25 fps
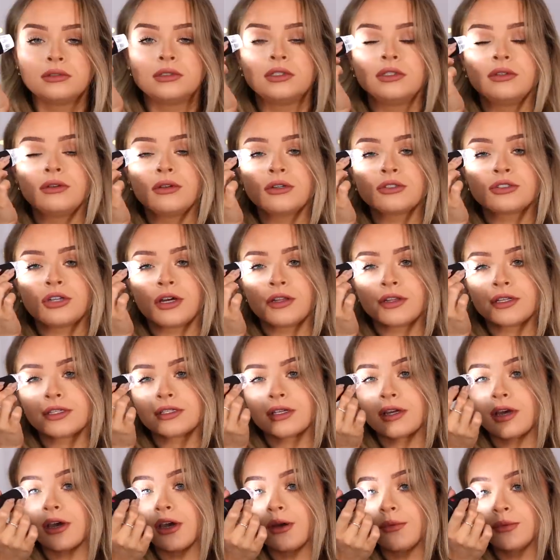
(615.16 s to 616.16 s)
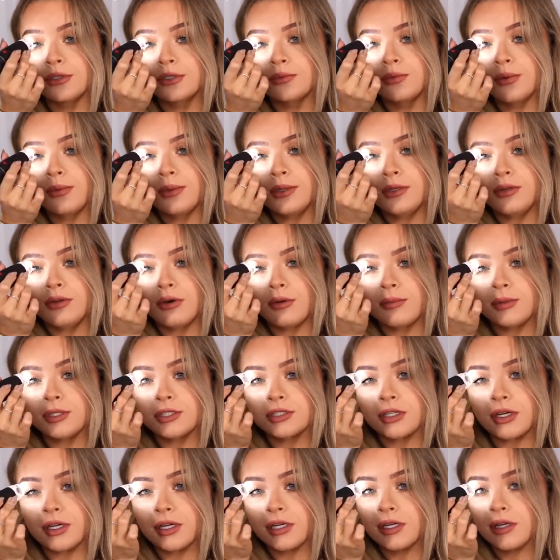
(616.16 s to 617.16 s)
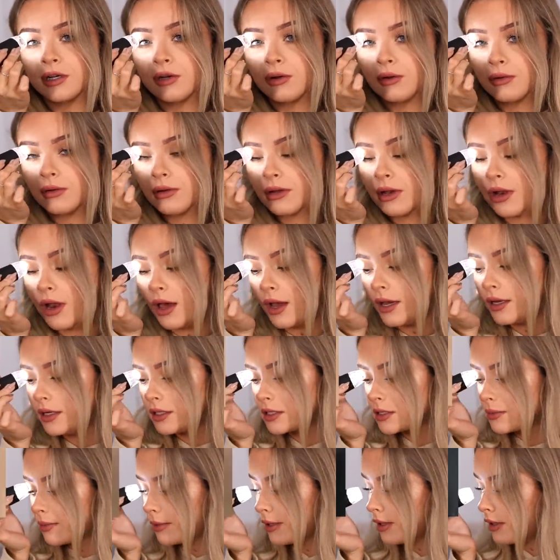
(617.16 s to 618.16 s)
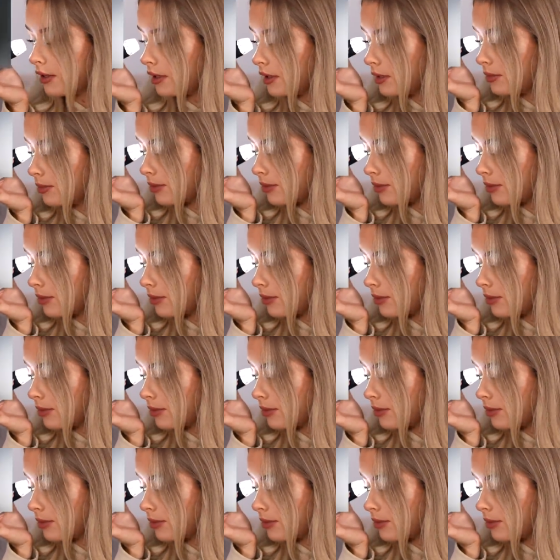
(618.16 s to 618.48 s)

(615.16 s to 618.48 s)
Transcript: Do not try this at home. I should probably not be shining a light into my eye,